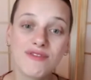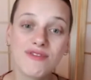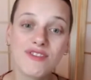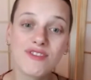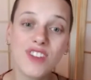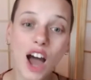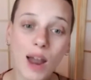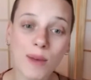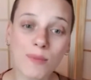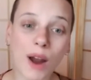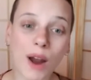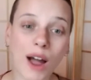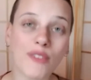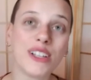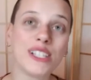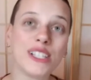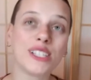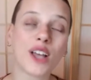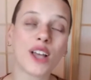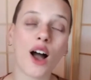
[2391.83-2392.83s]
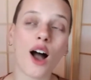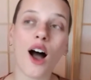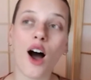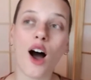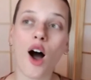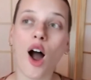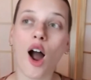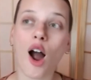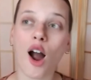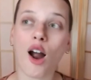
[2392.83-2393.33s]
nonprofits
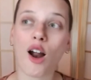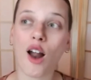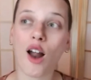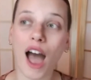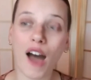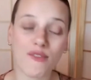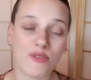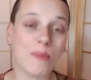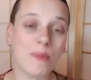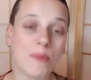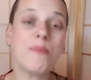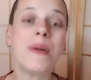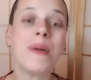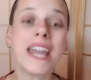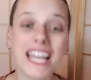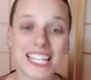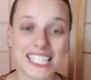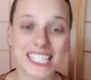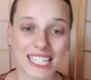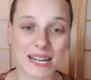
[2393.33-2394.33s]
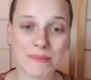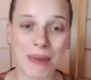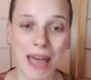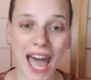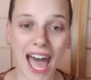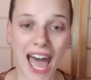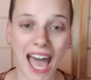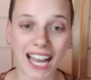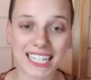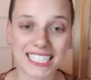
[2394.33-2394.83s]
have the biggest
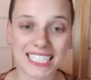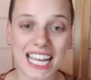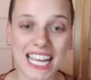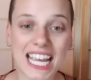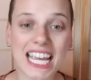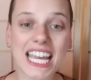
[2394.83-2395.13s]
impact